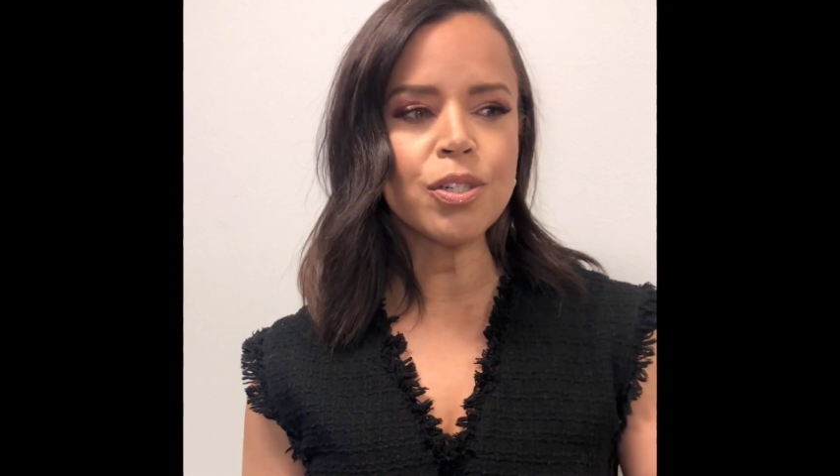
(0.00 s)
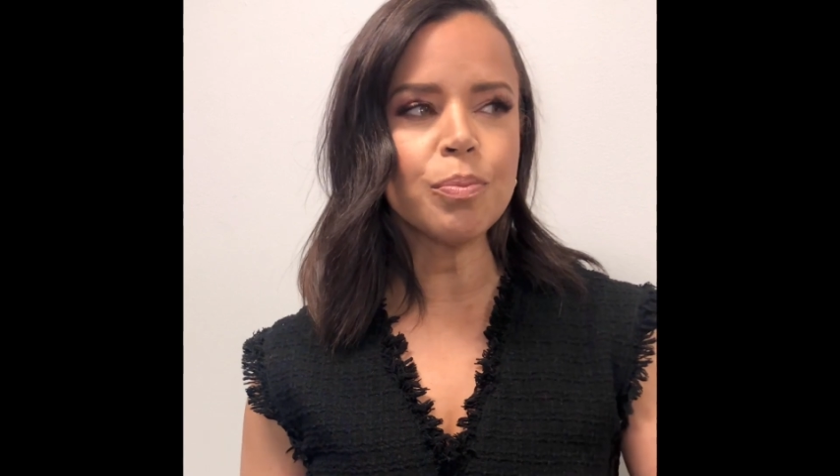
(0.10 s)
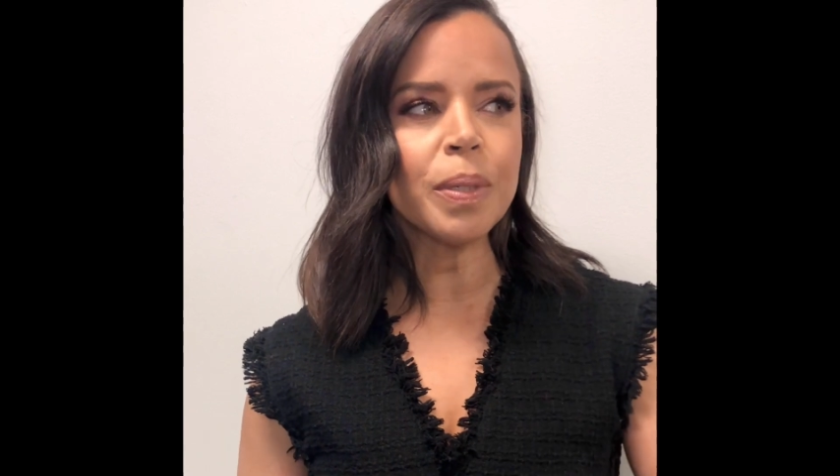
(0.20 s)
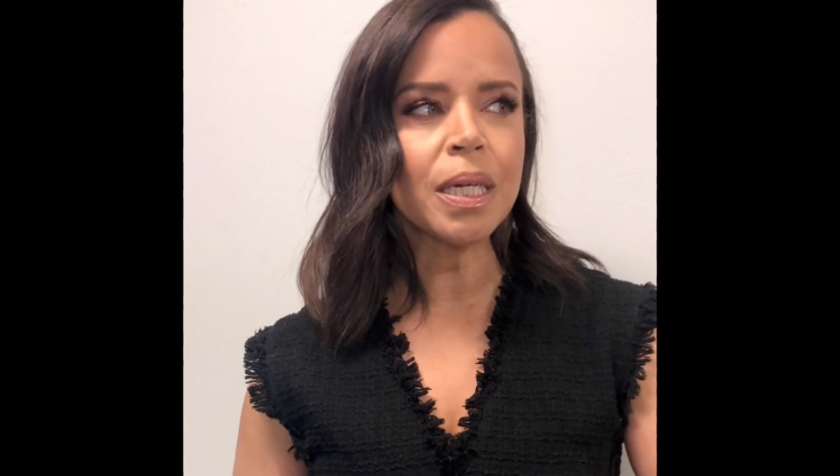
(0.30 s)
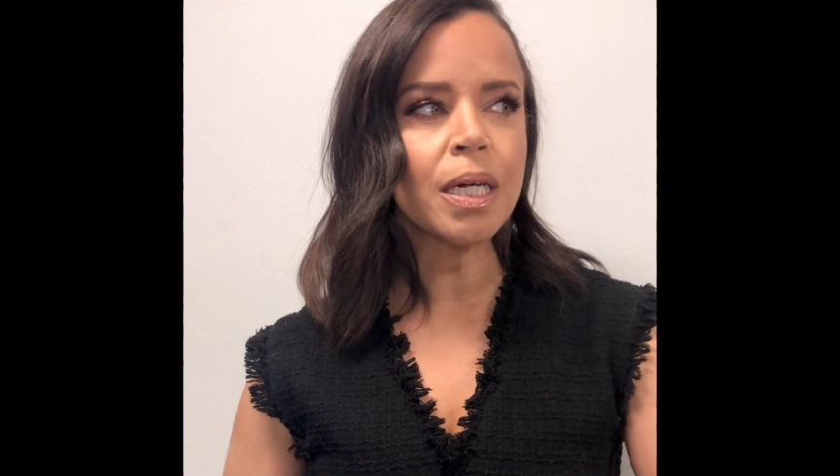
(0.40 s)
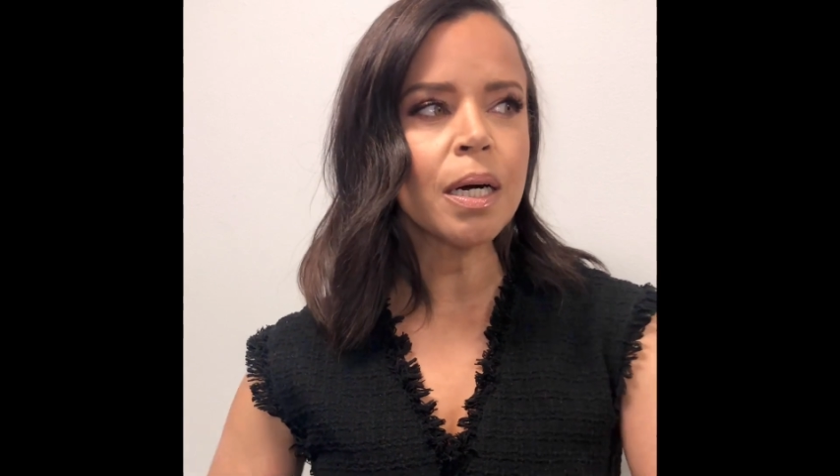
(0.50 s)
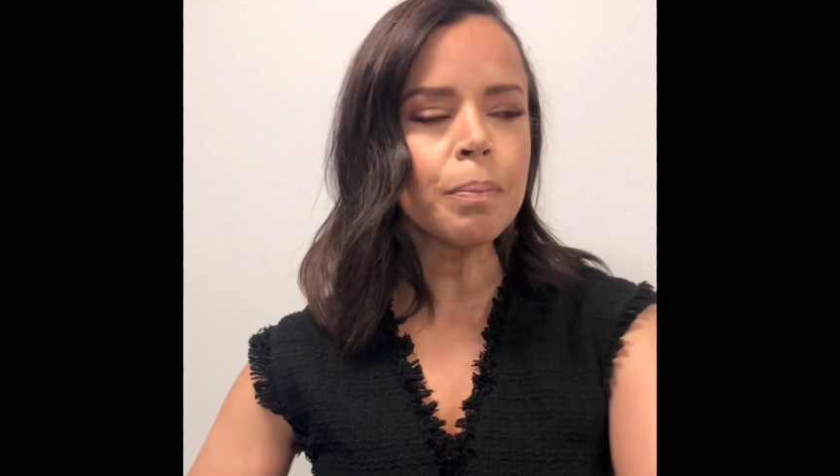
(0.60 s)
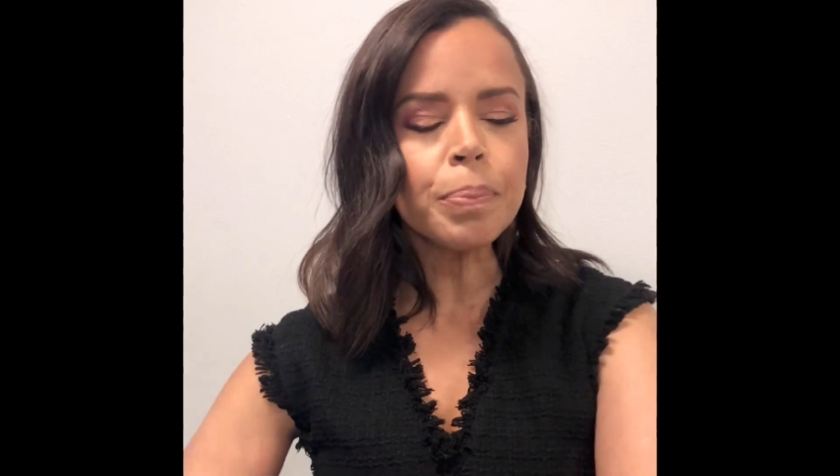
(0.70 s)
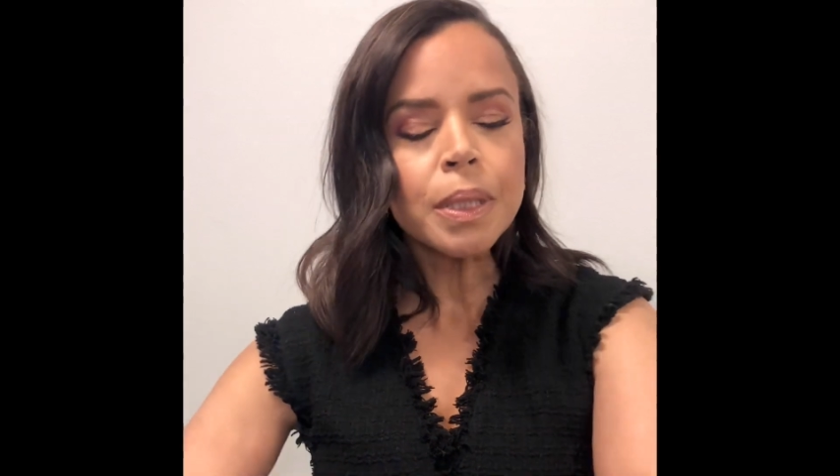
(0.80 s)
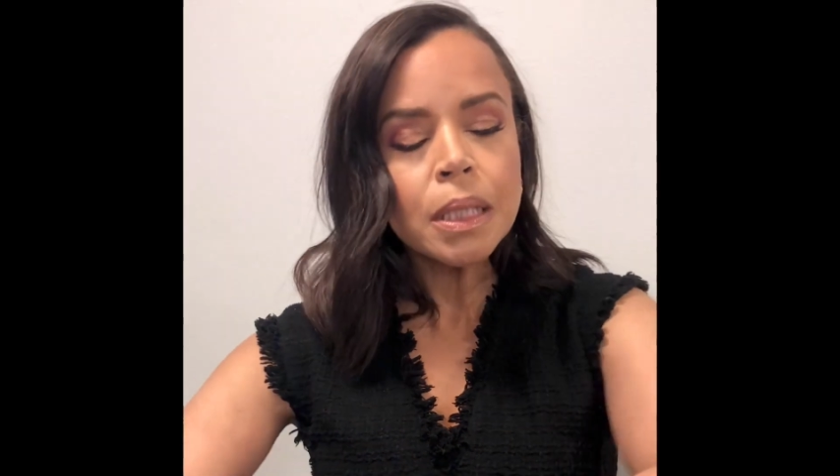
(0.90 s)
And
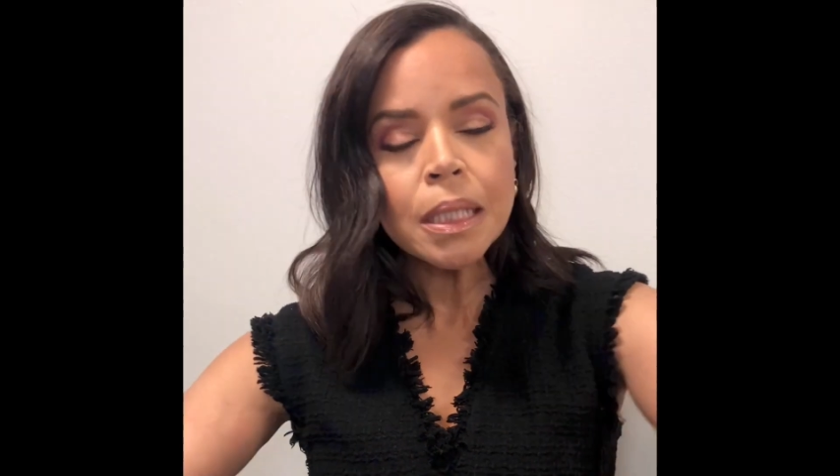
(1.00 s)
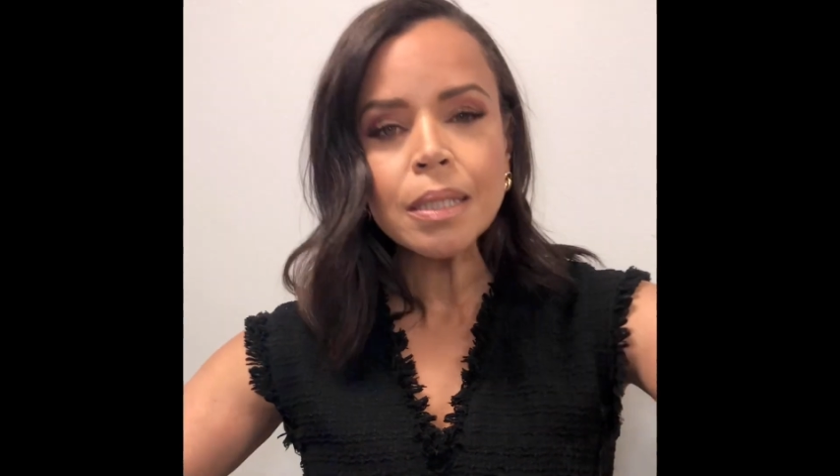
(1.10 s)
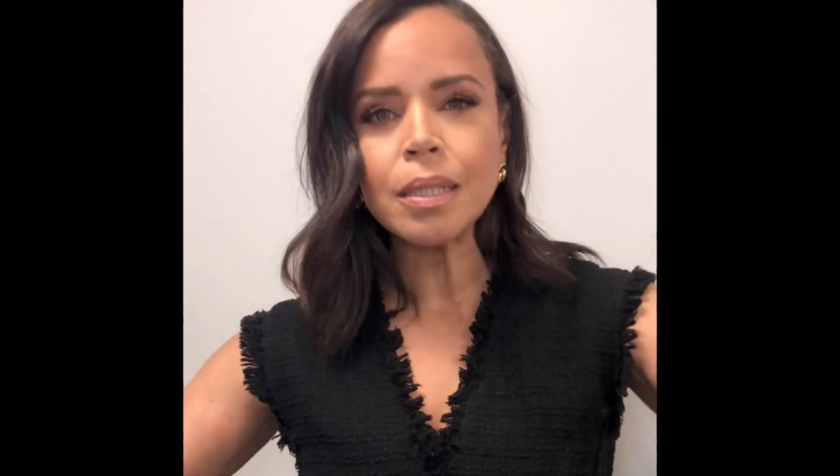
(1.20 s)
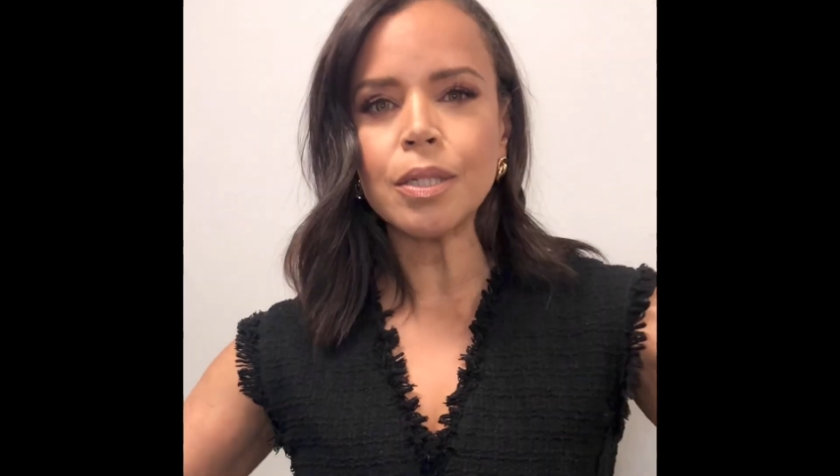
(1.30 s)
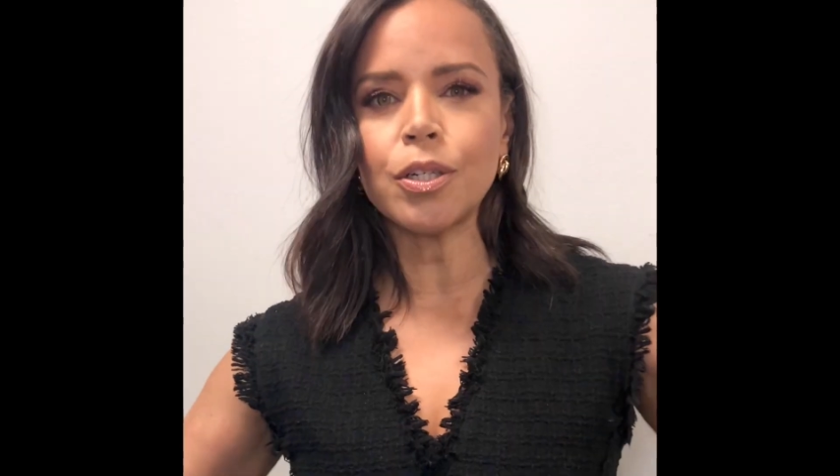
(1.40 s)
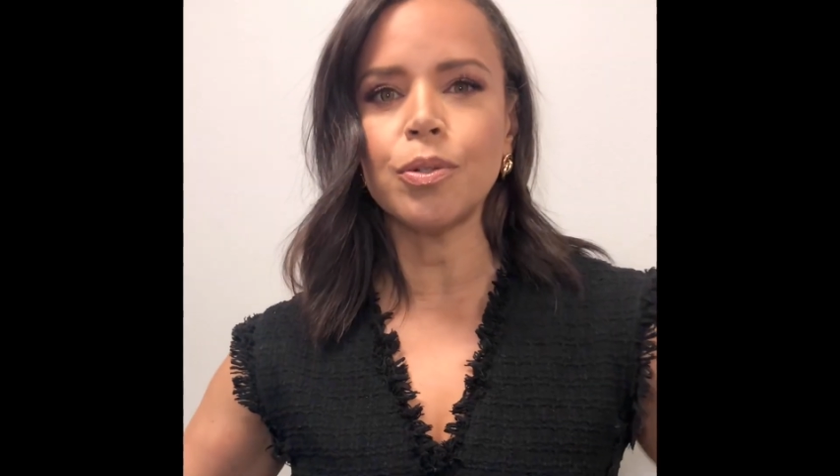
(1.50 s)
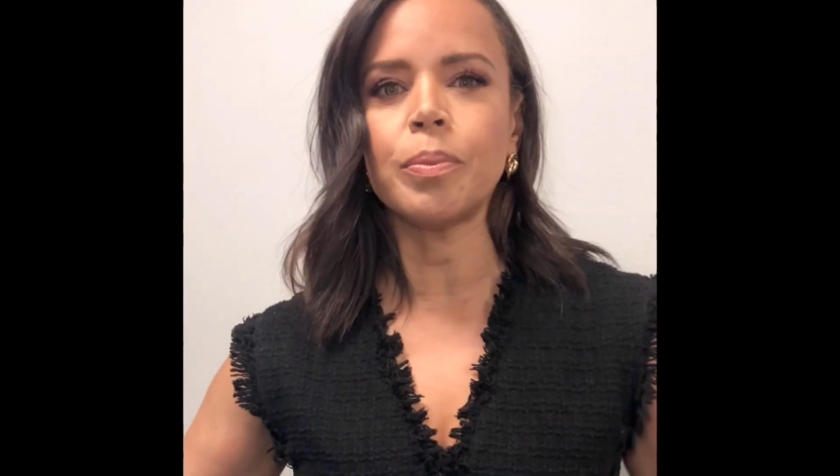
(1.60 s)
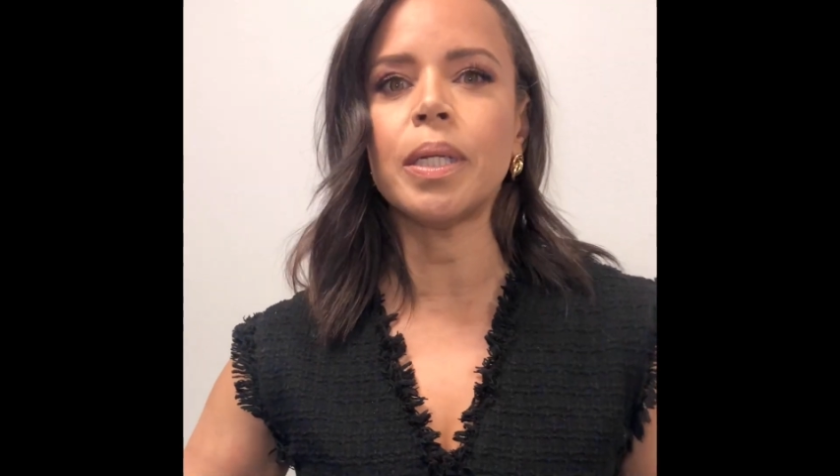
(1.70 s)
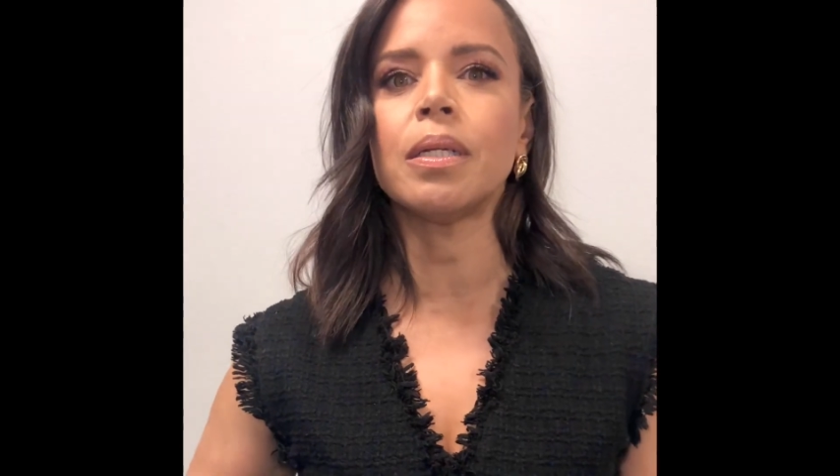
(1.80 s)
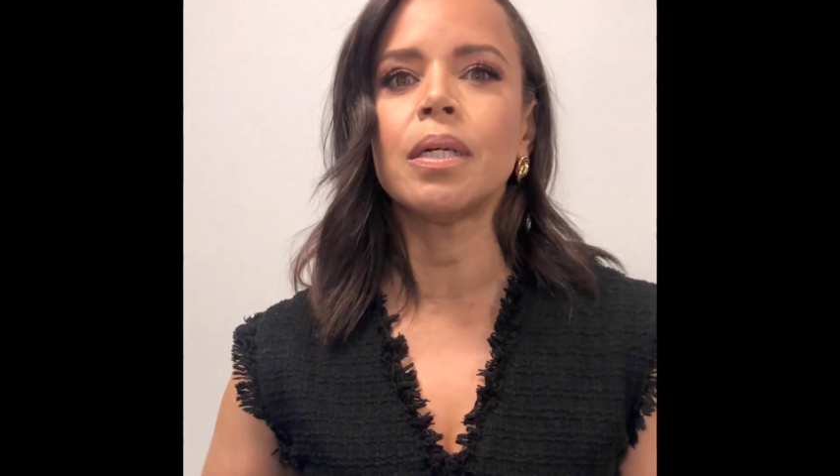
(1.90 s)
the reason I want
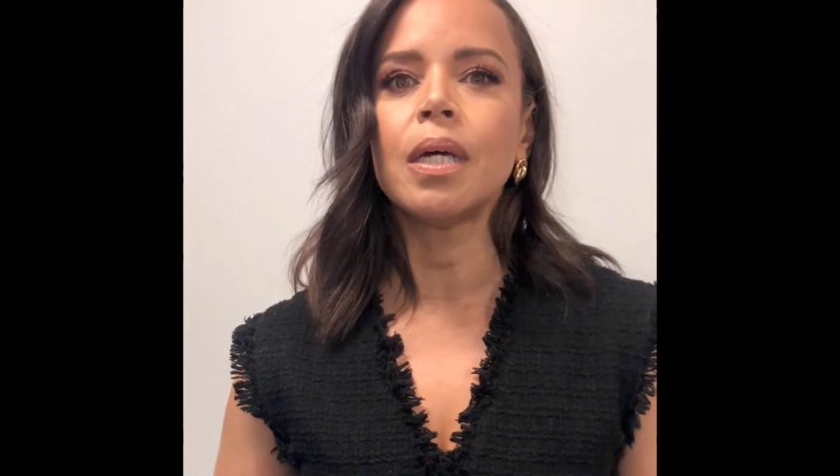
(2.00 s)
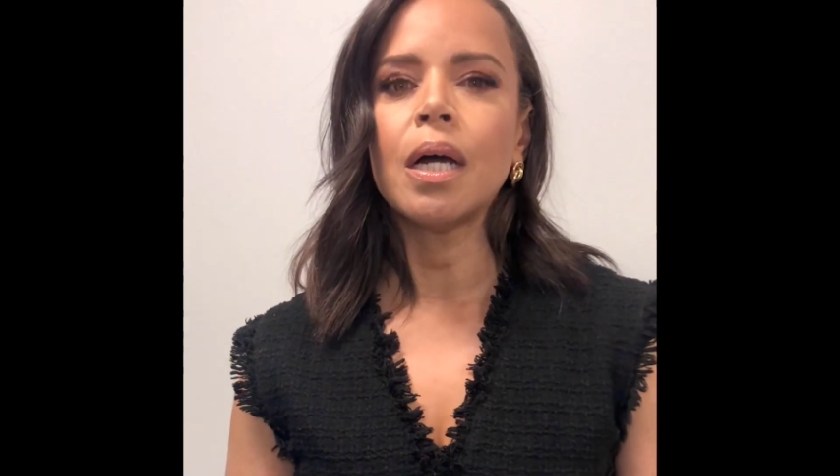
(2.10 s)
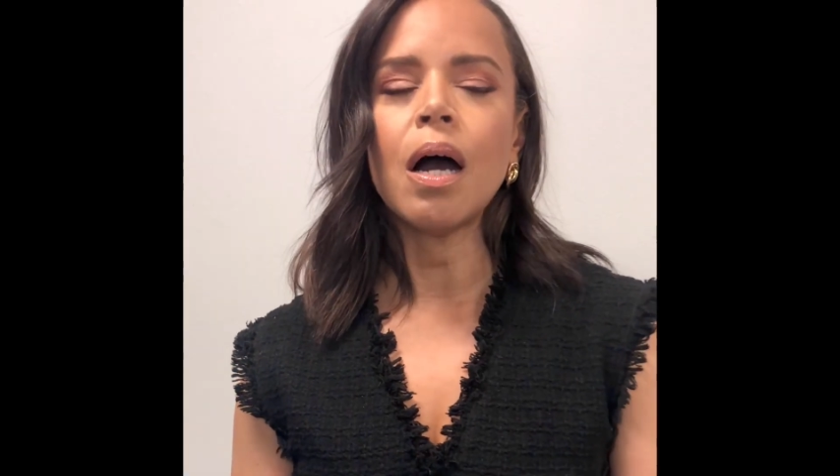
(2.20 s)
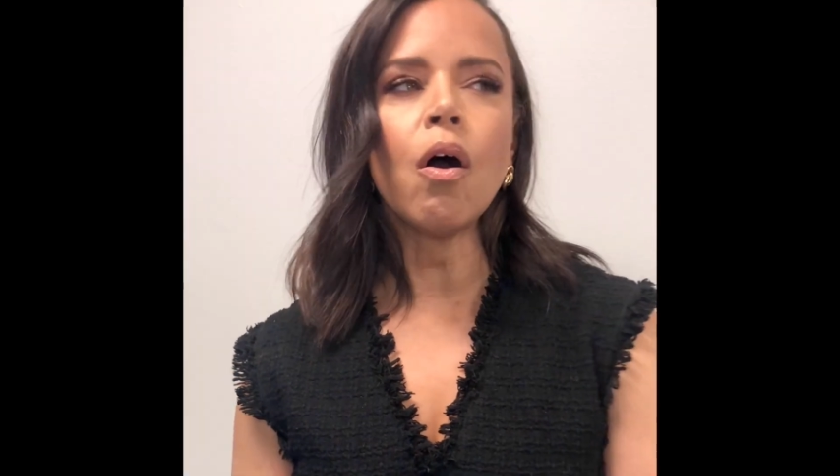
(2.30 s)
to learn